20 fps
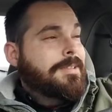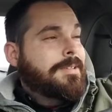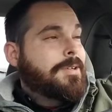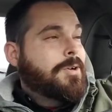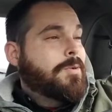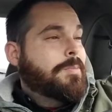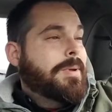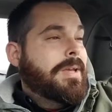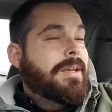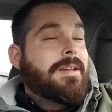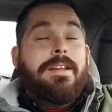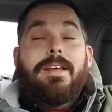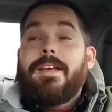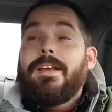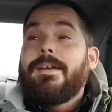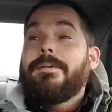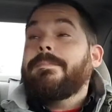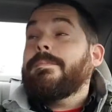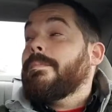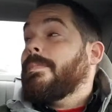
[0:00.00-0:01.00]
Go
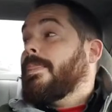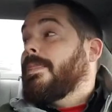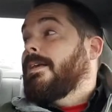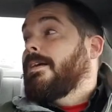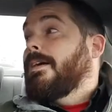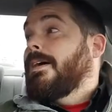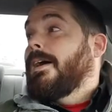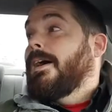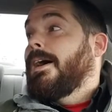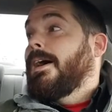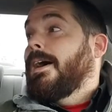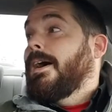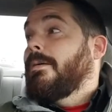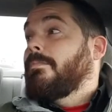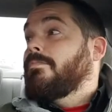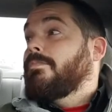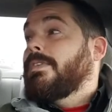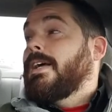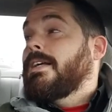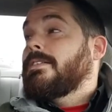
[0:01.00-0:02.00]
BD.
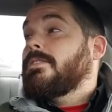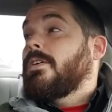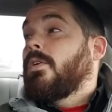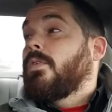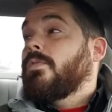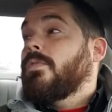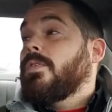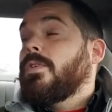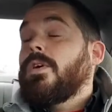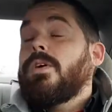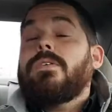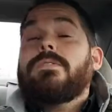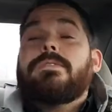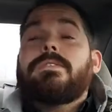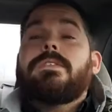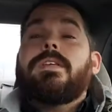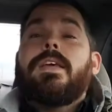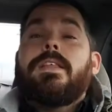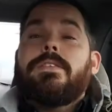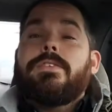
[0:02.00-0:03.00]
Um, that's over
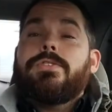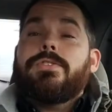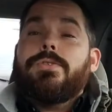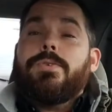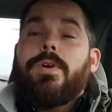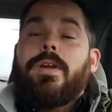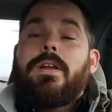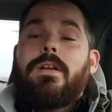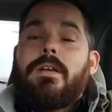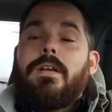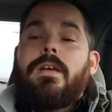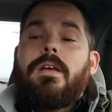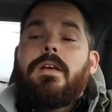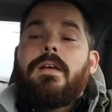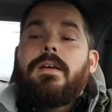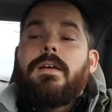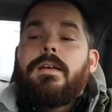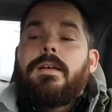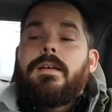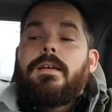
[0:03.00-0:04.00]
10th Street
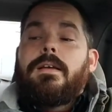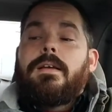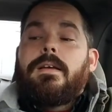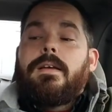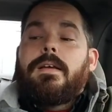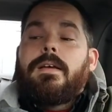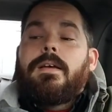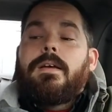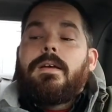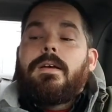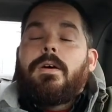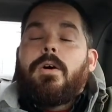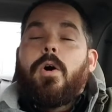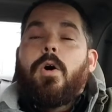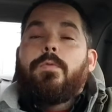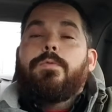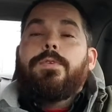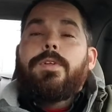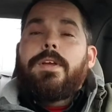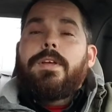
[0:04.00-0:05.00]

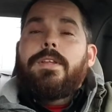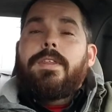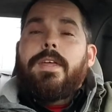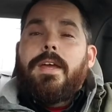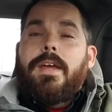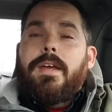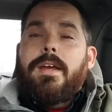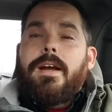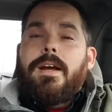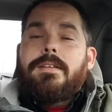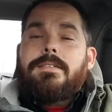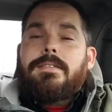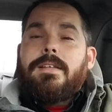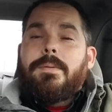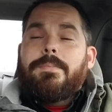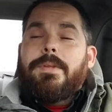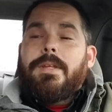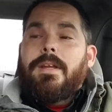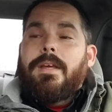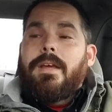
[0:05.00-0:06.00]
hopefully they got
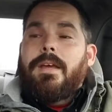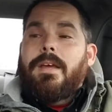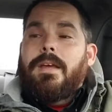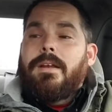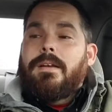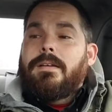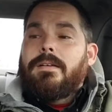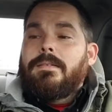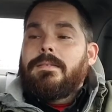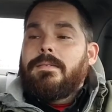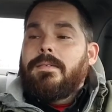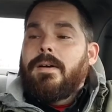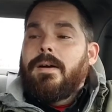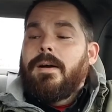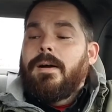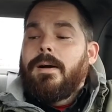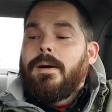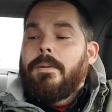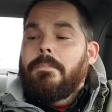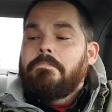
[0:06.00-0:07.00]
something in,
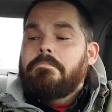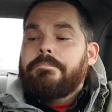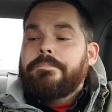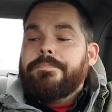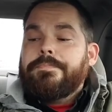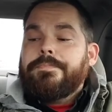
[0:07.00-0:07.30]
um,